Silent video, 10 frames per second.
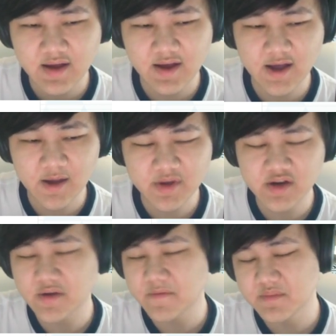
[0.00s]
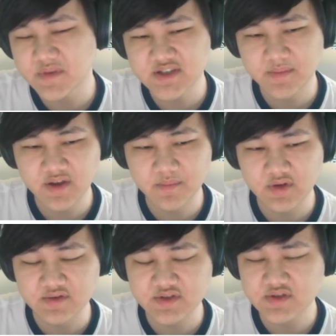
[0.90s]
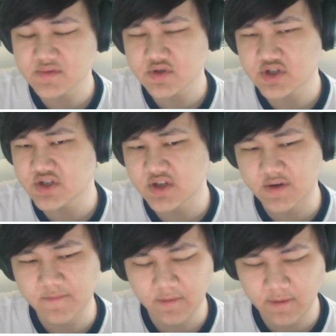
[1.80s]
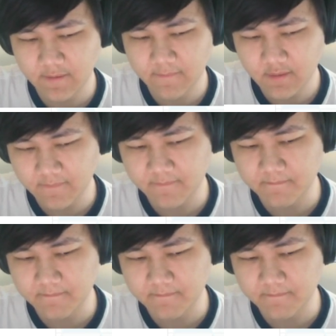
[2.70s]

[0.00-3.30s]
Uh, but, you know, if you miss some Hypnosis, which, you know, if